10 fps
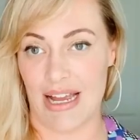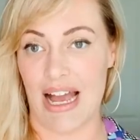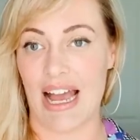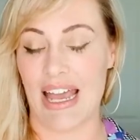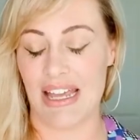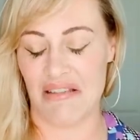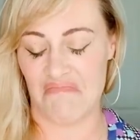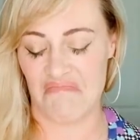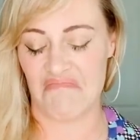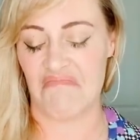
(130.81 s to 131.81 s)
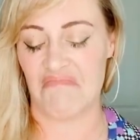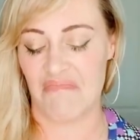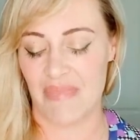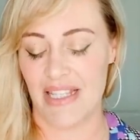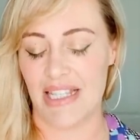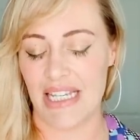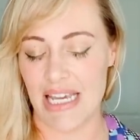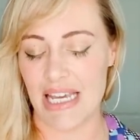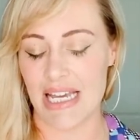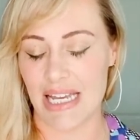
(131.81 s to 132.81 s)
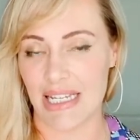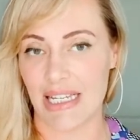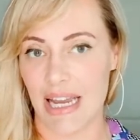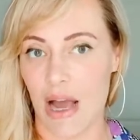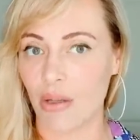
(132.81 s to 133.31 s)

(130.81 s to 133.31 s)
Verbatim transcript: I see it now.